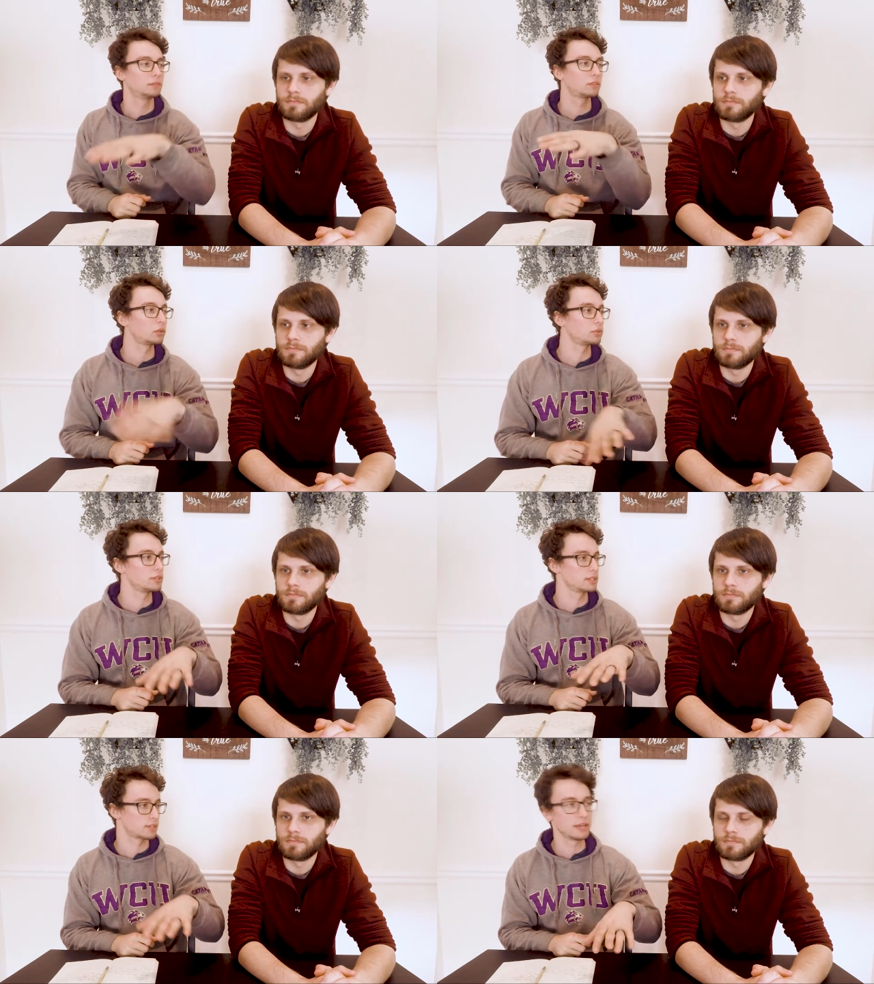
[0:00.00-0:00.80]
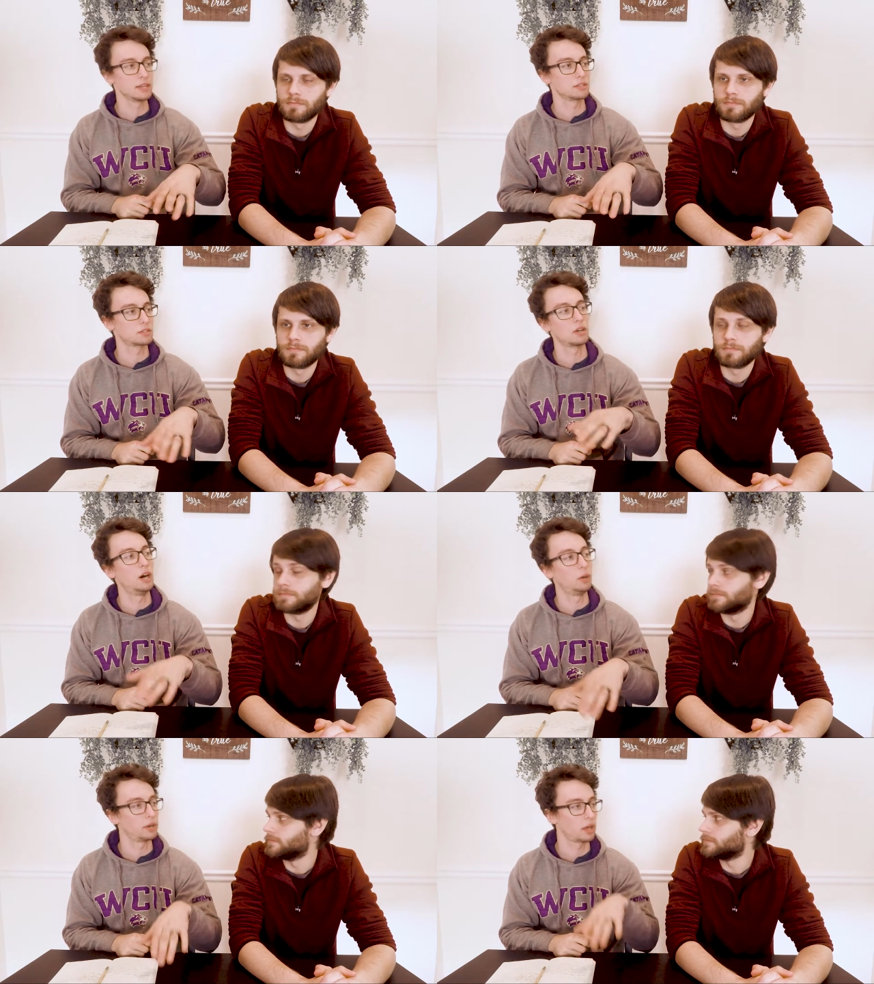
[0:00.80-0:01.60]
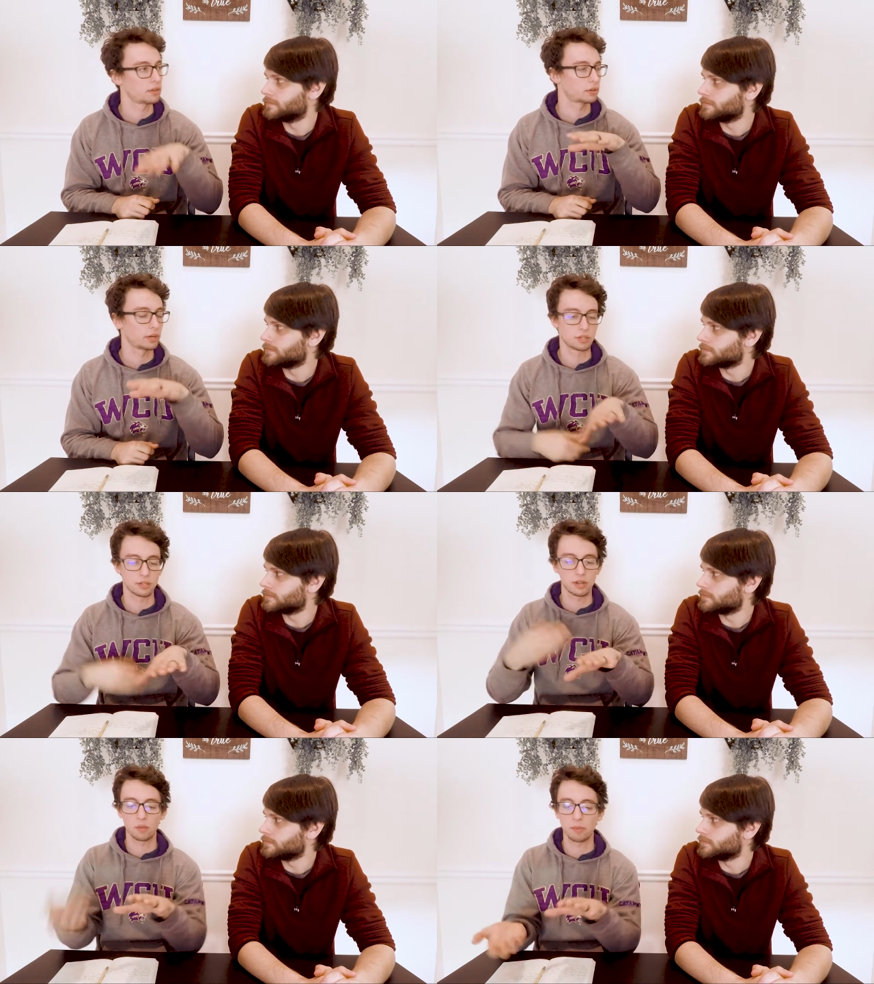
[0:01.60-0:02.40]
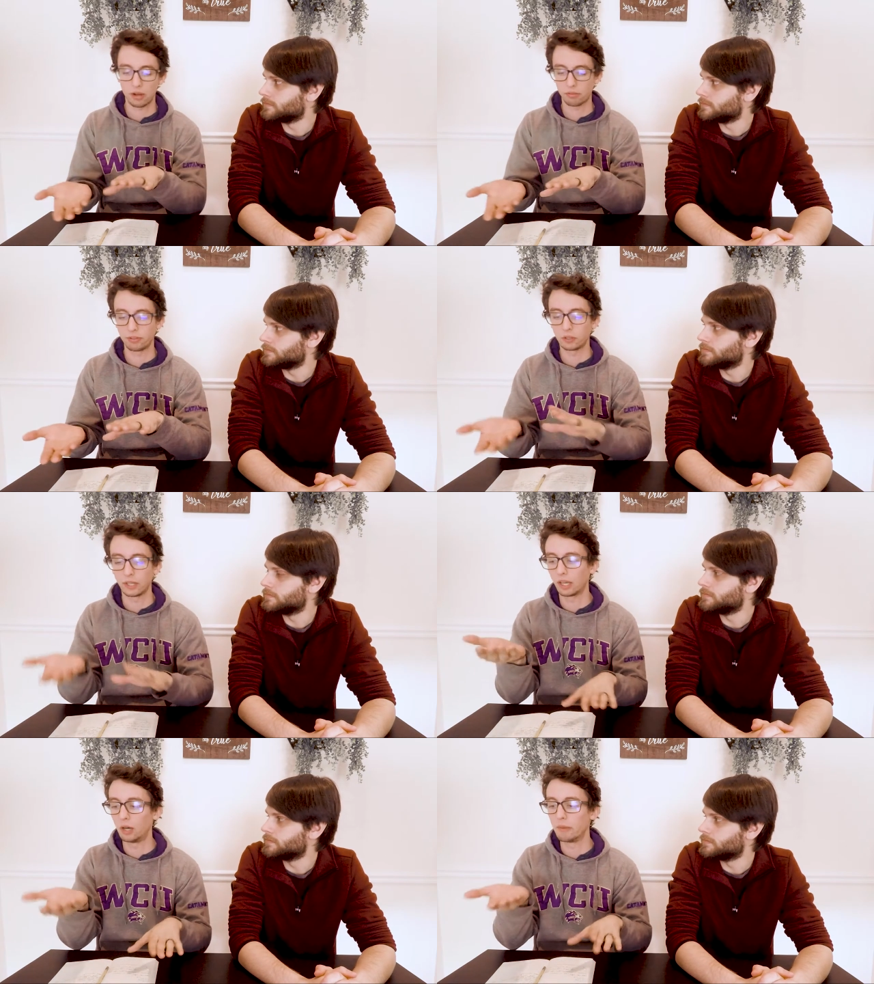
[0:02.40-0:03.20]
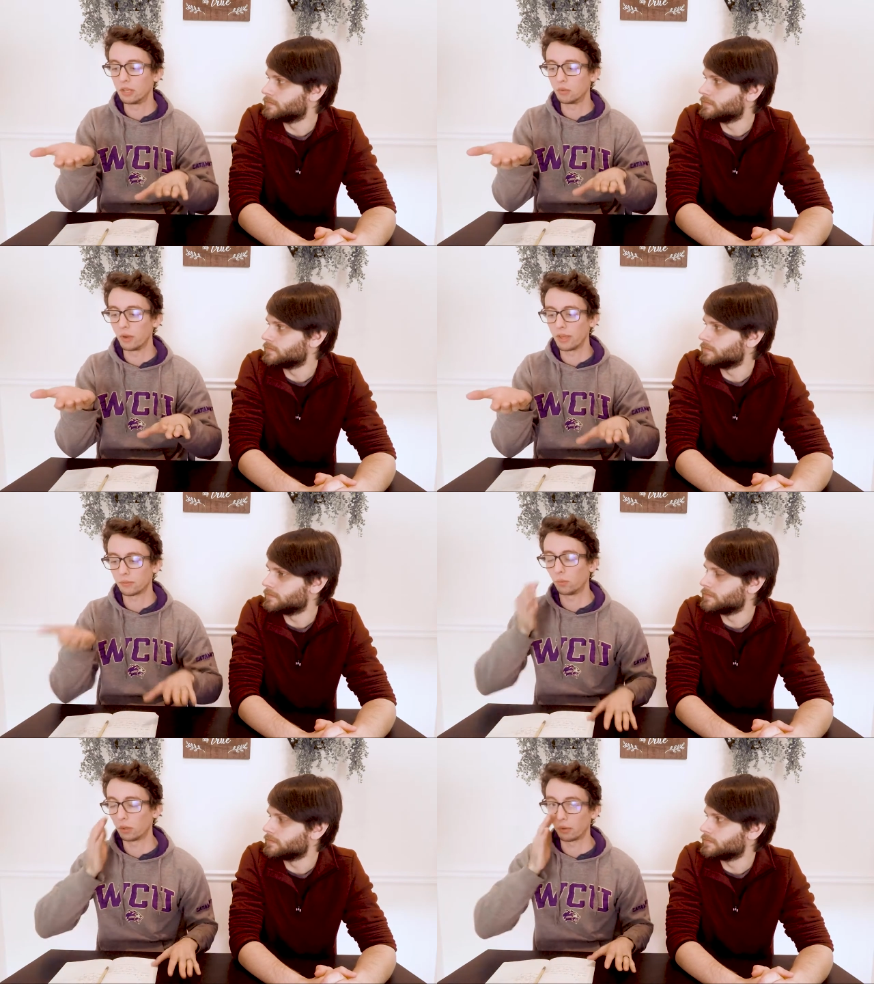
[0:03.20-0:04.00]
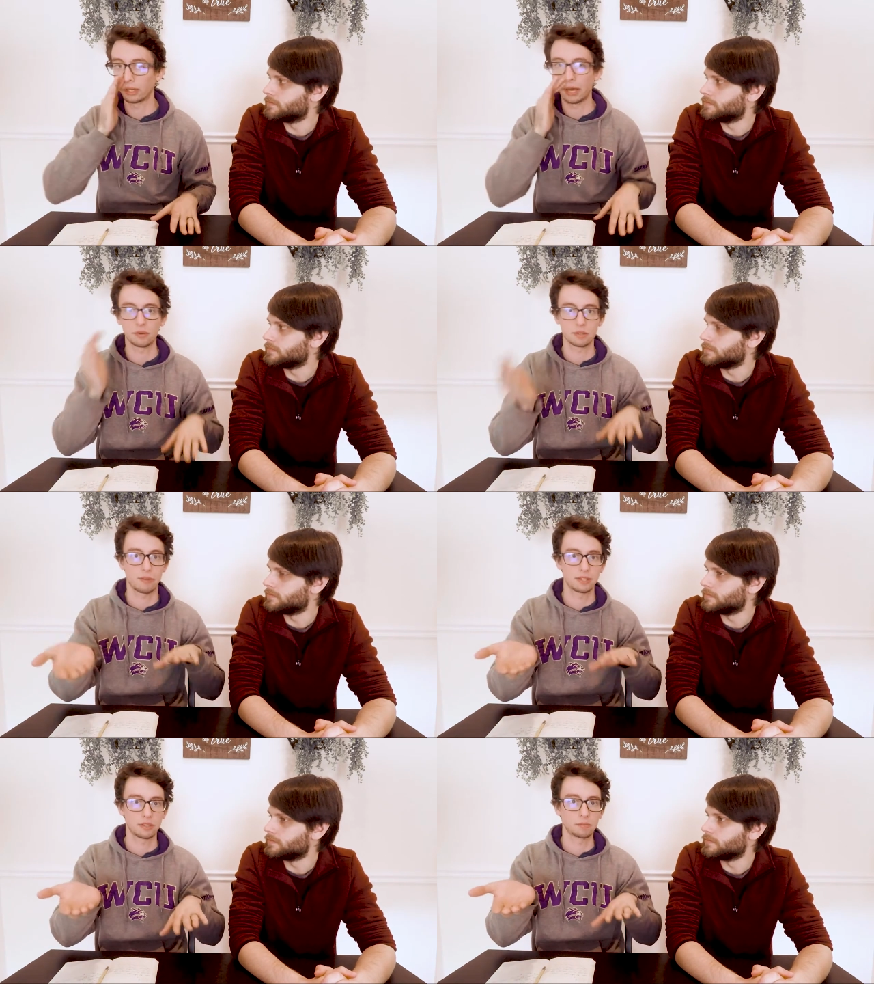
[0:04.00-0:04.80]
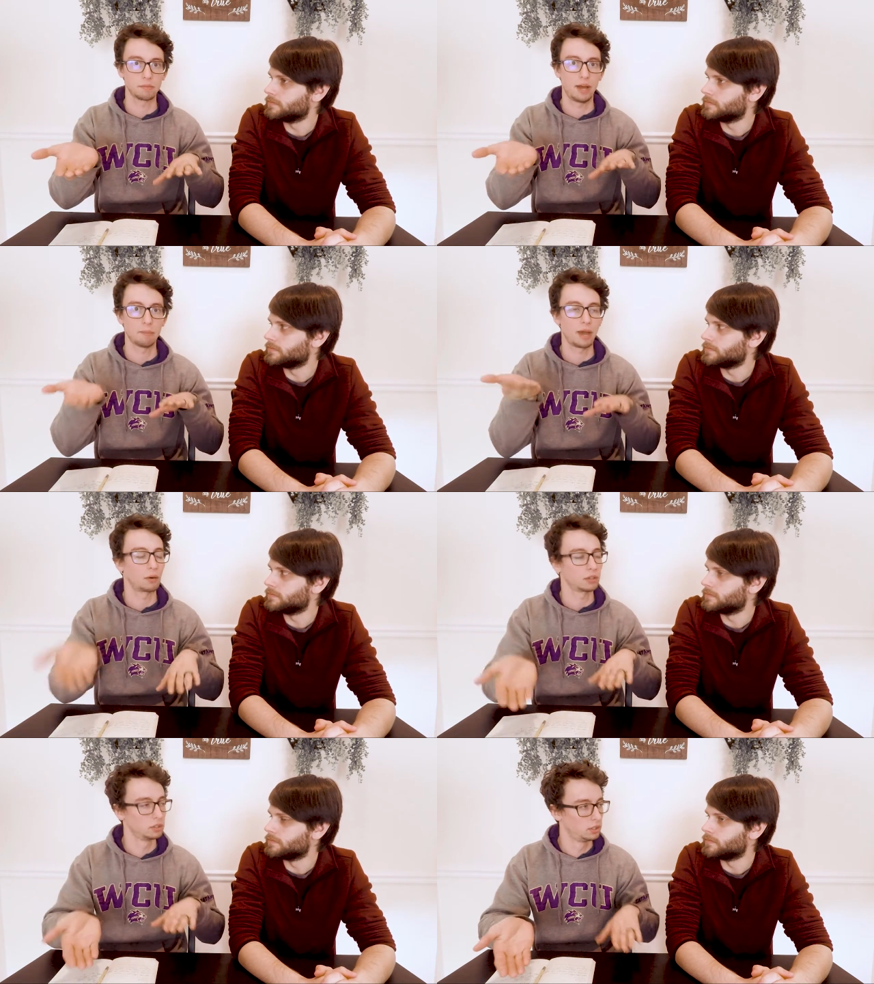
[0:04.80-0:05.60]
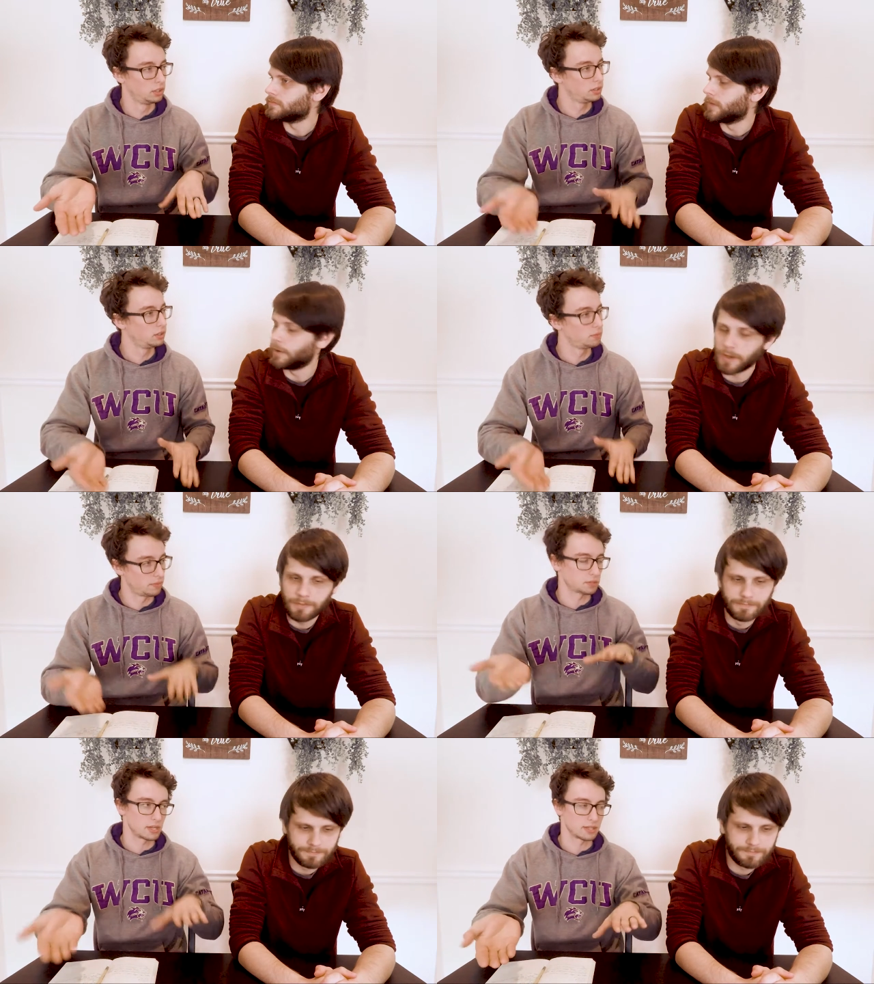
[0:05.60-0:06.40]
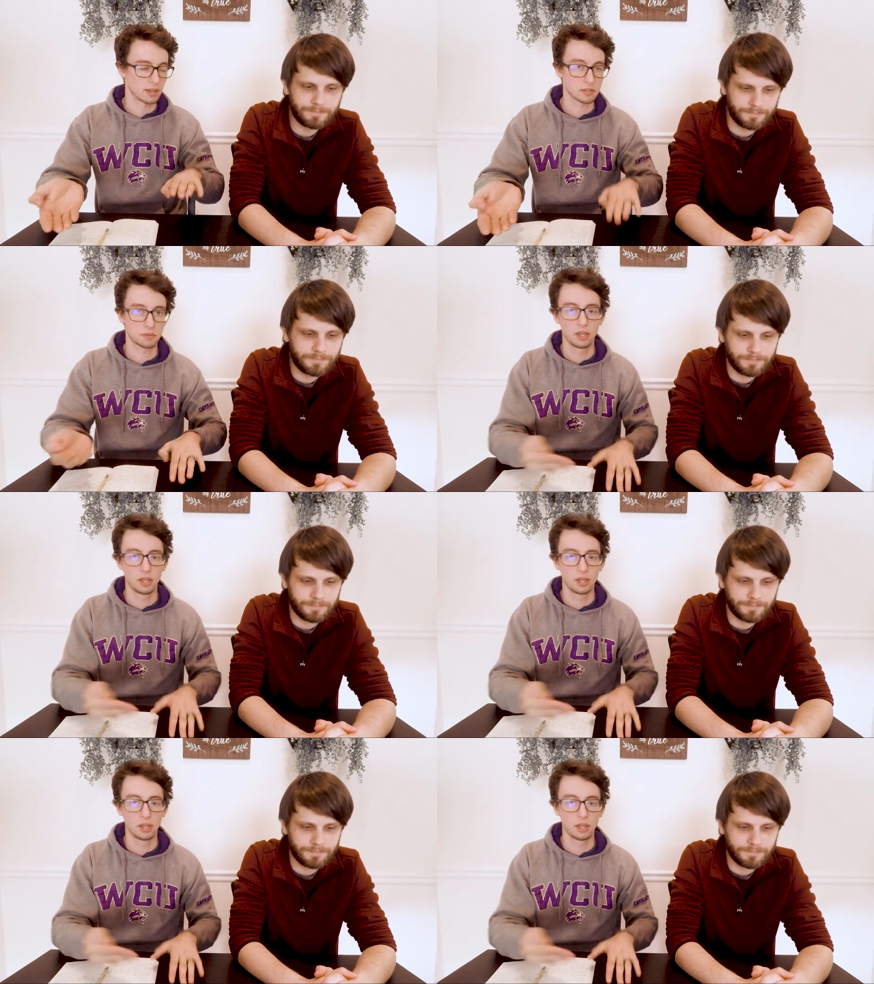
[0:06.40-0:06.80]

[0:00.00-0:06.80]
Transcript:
Speaker 1: Little dude that says, when other creatures enter the battlefield, they come in with 1/1 counters based on my power. Okay. That's what he says.